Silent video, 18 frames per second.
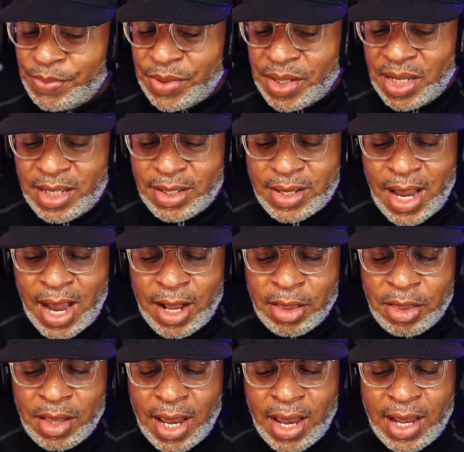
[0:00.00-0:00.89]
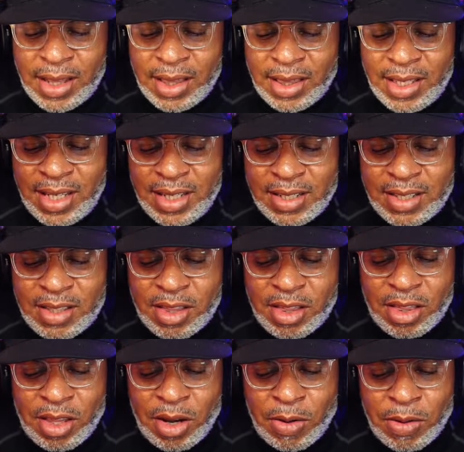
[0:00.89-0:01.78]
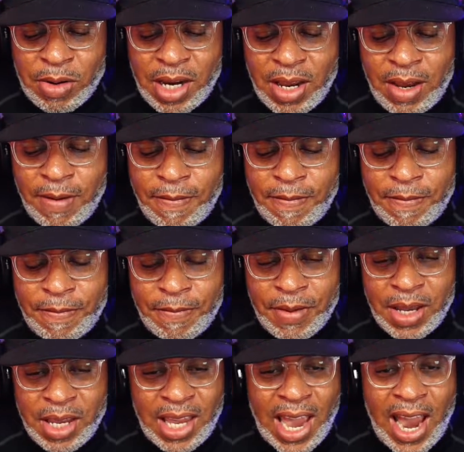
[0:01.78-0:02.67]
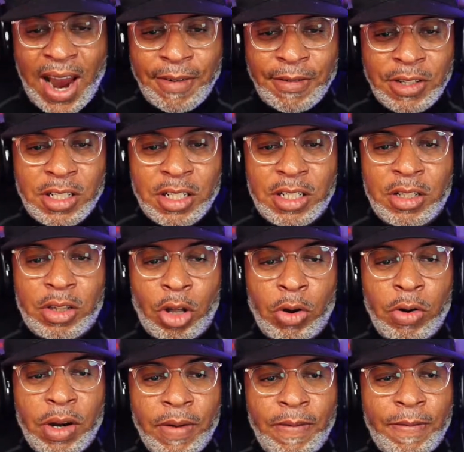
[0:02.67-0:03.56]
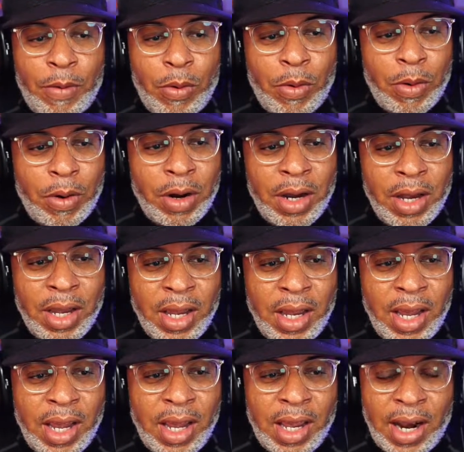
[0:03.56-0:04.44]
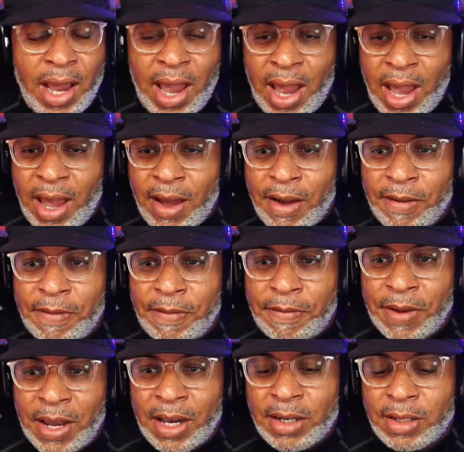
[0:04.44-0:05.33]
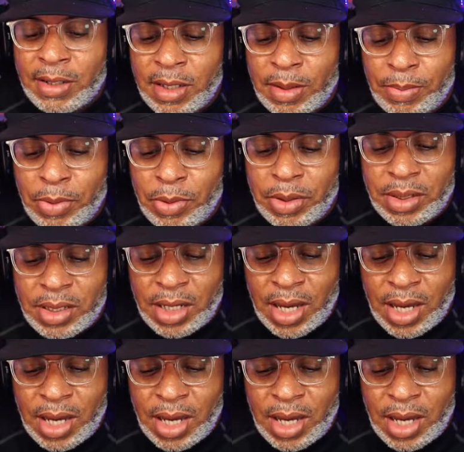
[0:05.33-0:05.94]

he's gotten at least 30. He averages 34 and a half fantasy points. He